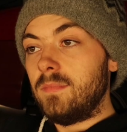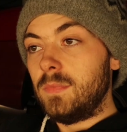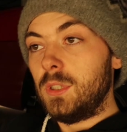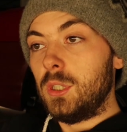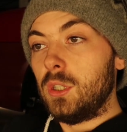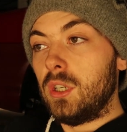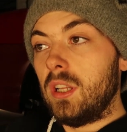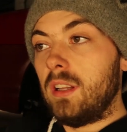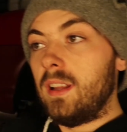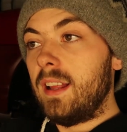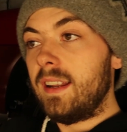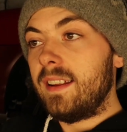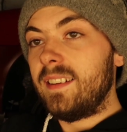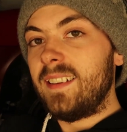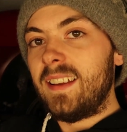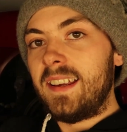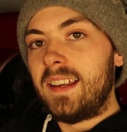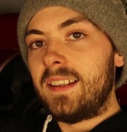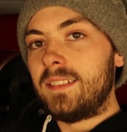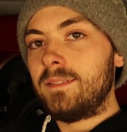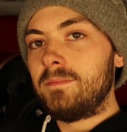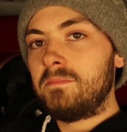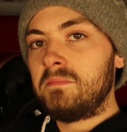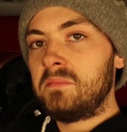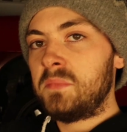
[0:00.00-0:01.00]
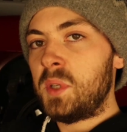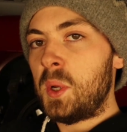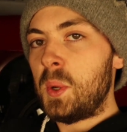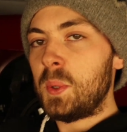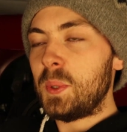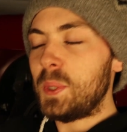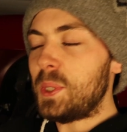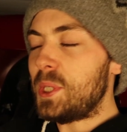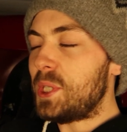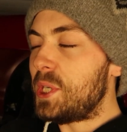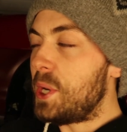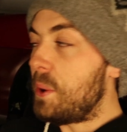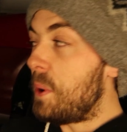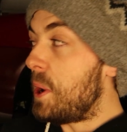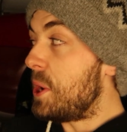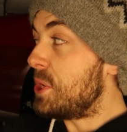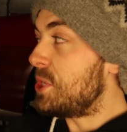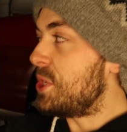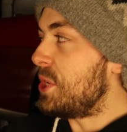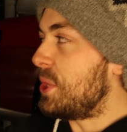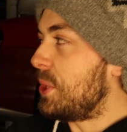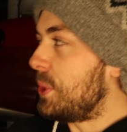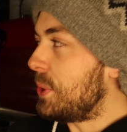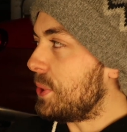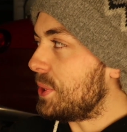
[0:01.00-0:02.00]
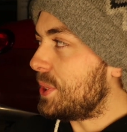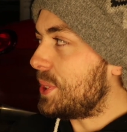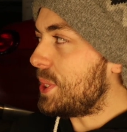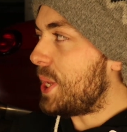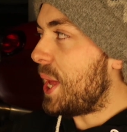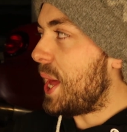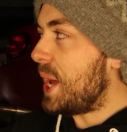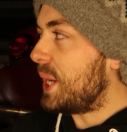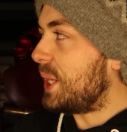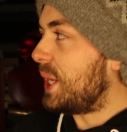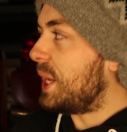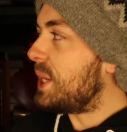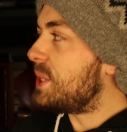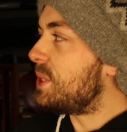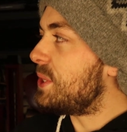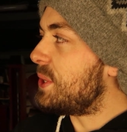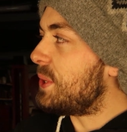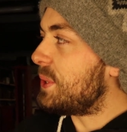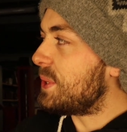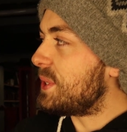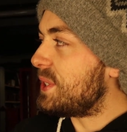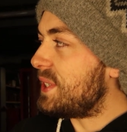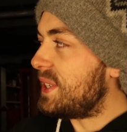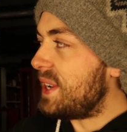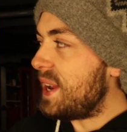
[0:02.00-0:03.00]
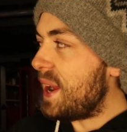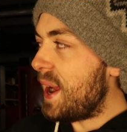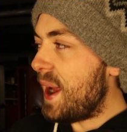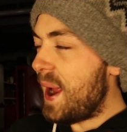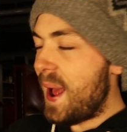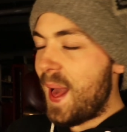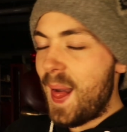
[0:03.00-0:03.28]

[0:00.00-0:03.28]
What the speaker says: We're going to let it in. See what she looks like, eh, Chelsea?